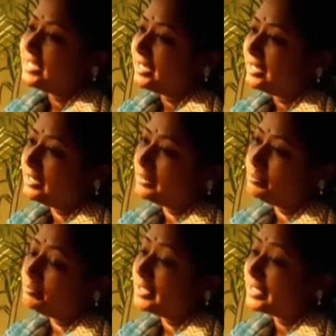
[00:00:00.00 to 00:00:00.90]

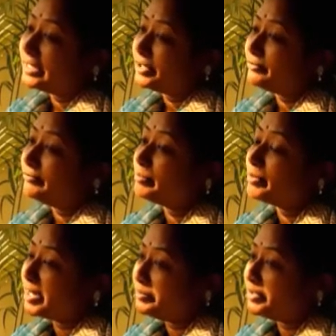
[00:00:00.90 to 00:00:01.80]
kind of
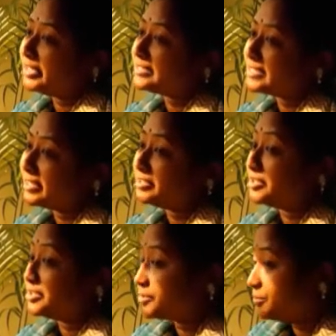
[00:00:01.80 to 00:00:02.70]
primary and
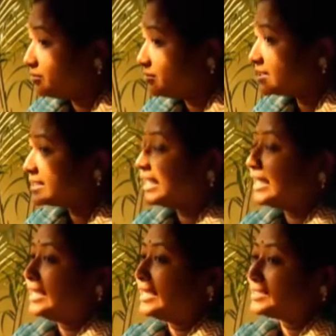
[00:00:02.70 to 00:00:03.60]
secondary students
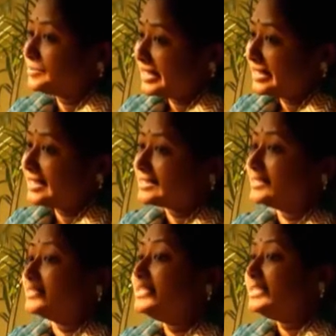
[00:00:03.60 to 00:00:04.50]
as well as
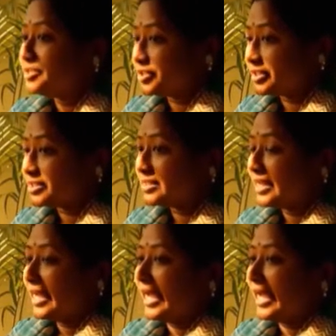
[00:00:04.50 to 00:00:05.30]
the teachers,